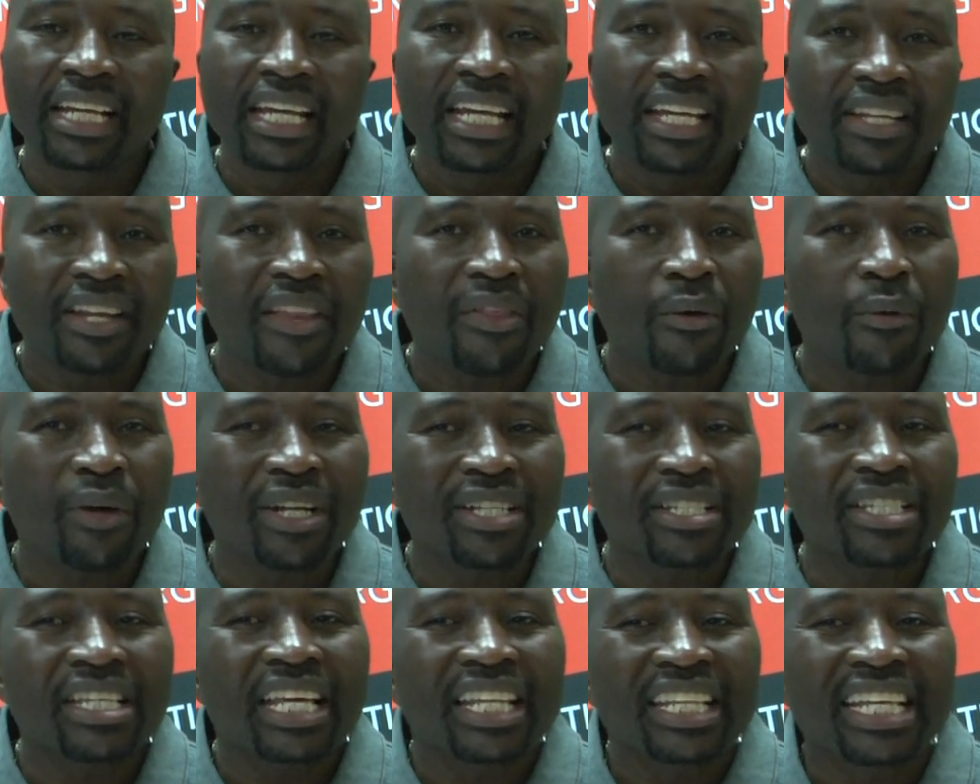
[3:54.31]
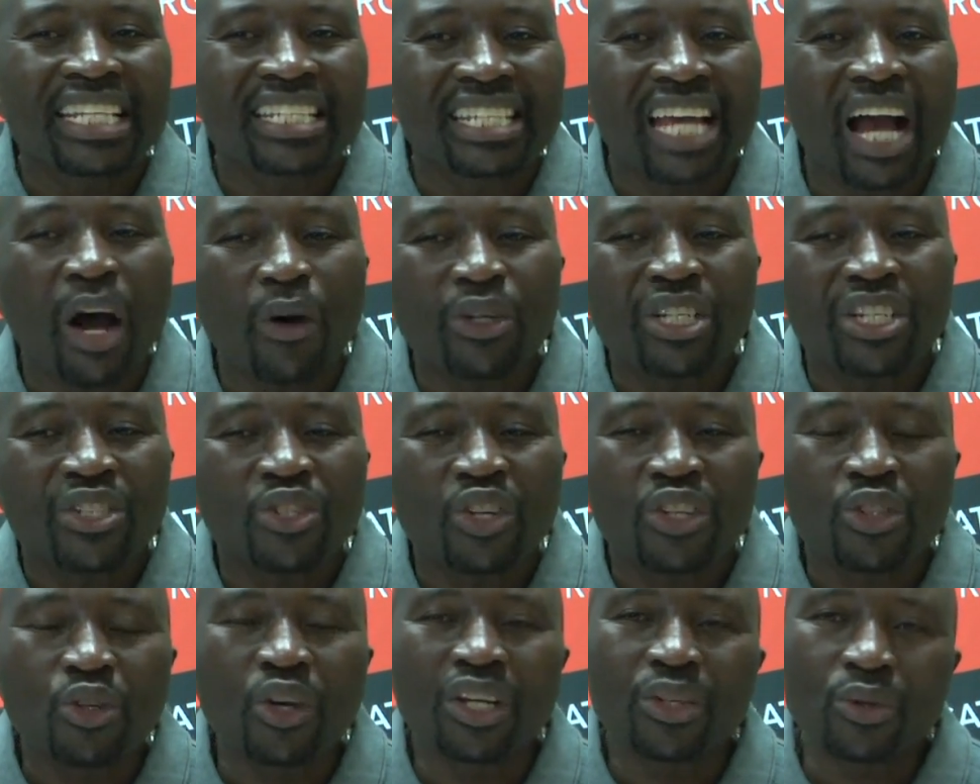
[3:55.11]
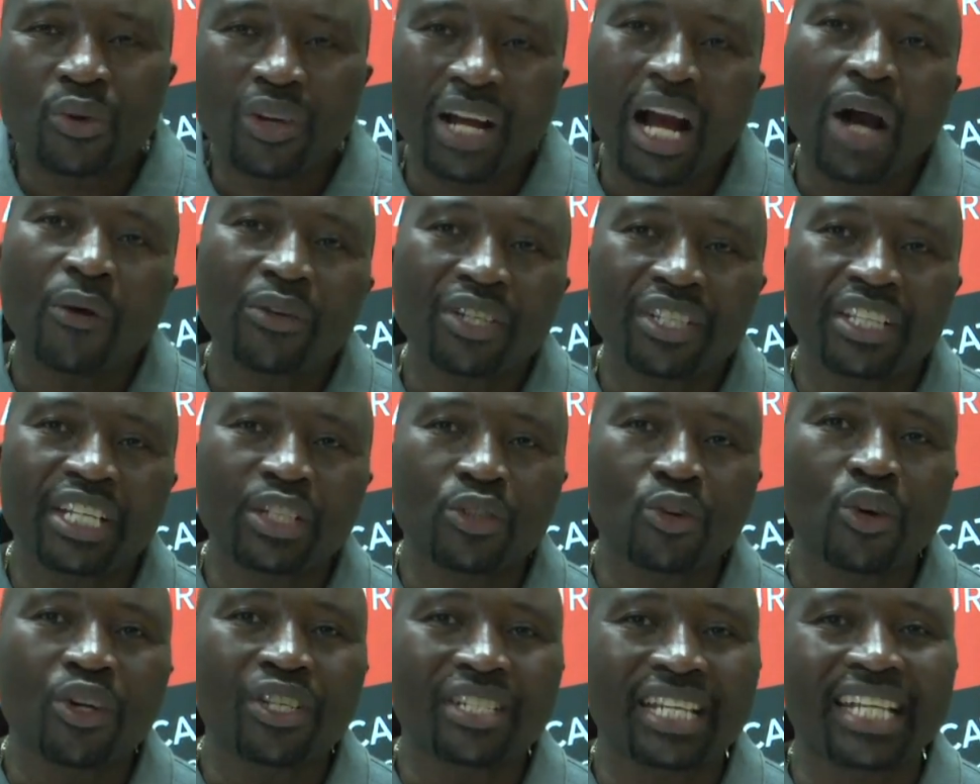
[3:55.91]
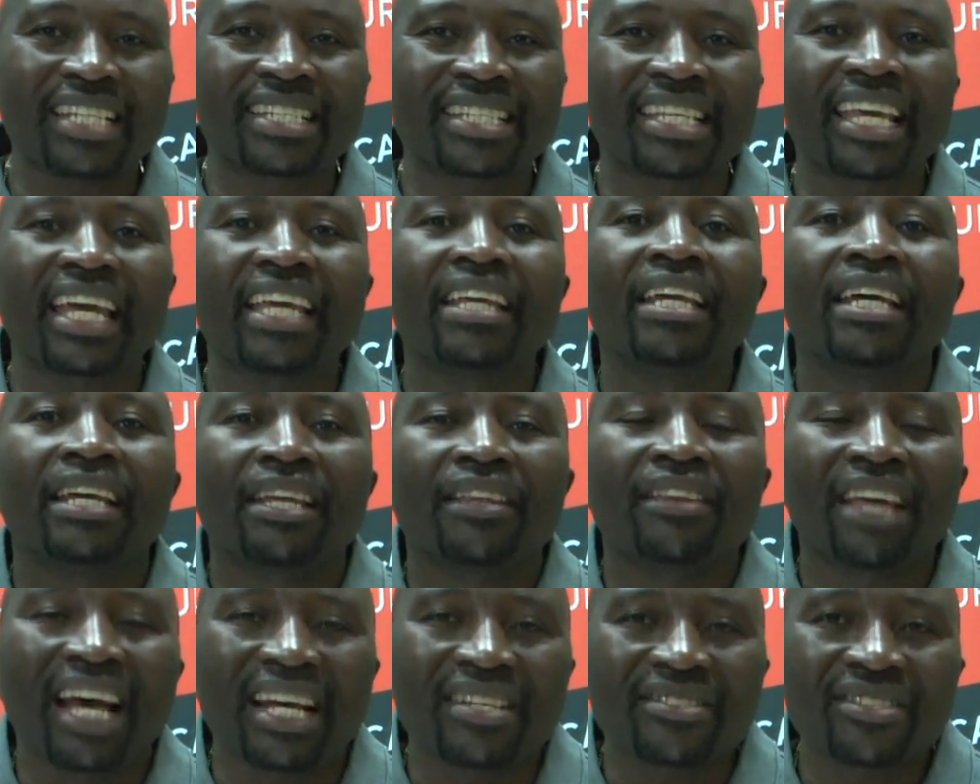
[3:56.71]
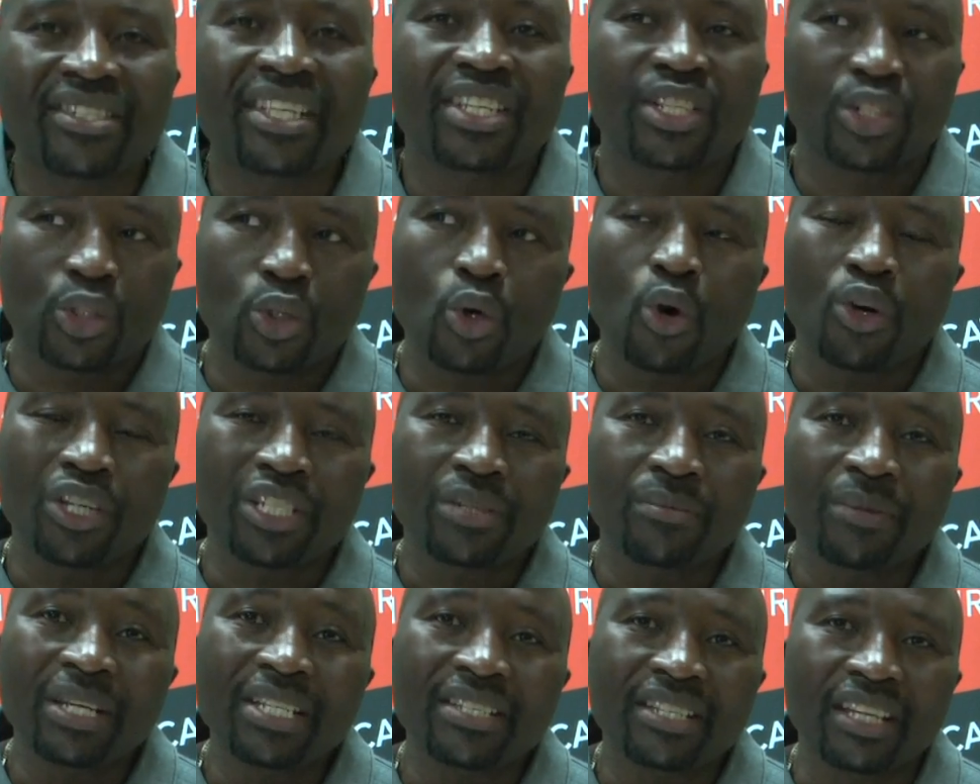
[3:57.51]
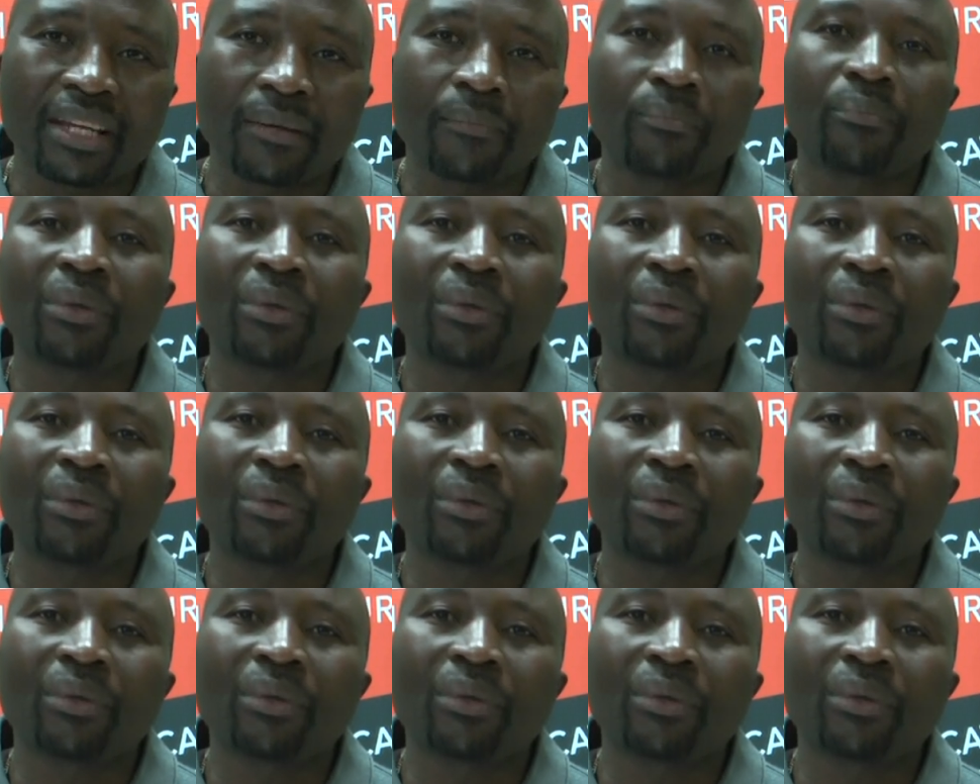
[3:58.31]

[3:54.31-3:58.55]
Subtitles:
In other words, the child is not going to count the toys and say there are 6 toys missing,